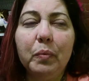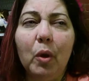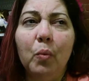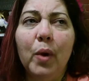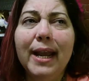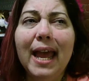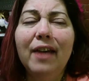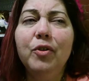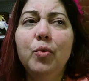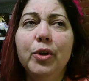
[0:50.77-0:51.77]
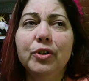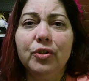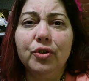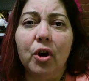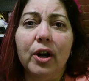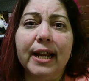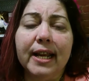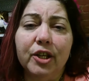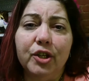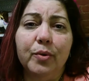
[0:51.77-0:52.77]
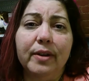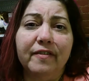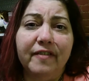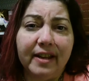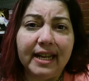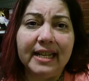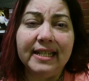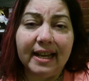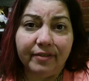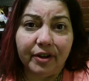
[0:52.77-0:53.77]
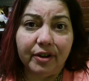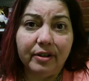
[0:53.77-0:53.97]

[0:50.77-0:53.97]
whenever we're starting a new endeavor.